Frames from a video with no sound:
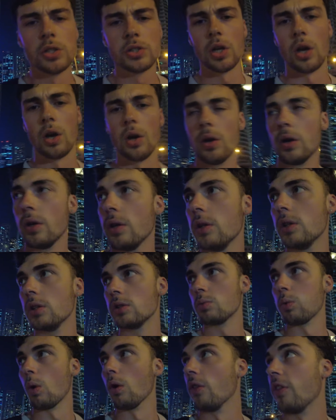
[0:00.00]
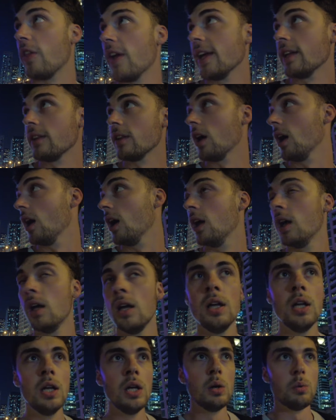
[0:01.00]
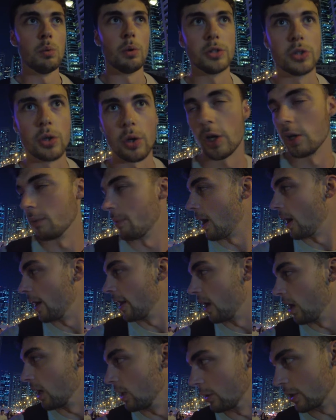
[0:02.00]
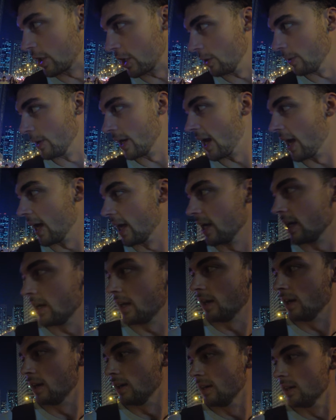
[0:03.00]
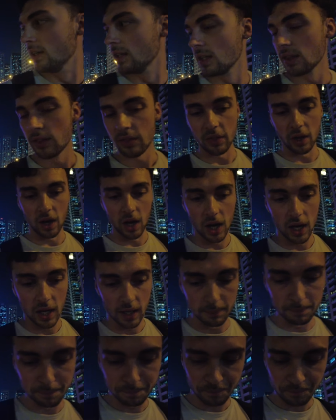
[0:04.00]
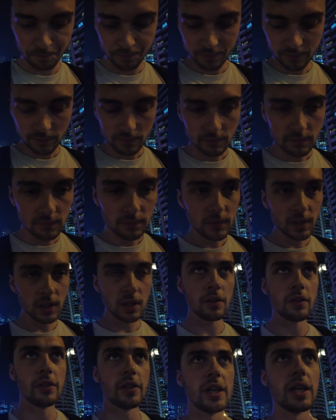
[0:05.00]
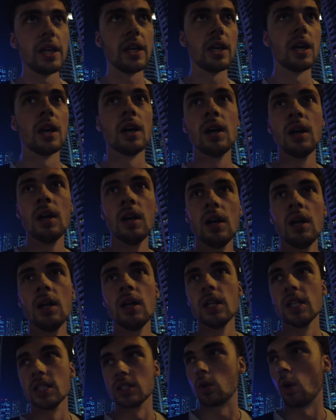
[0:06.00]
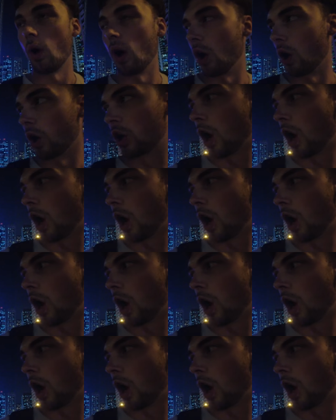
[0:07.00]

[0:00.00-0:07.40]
so, it's one thing that we were talking about in our little Q&A that um, the there's quite a lot of